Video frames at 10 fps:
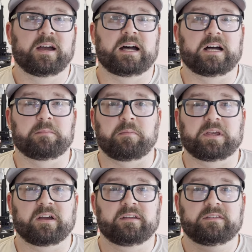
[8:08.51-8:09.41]
And
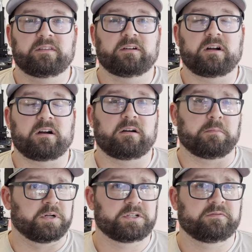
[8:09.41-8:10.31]
because there are a
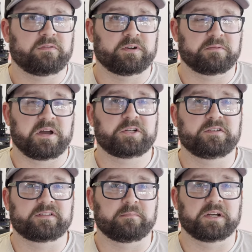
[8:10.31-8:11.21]
bunch of different
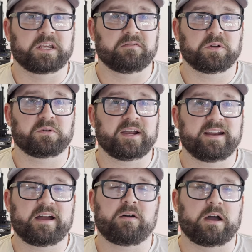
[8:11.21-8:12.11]
dimensions I'm going to give you right now,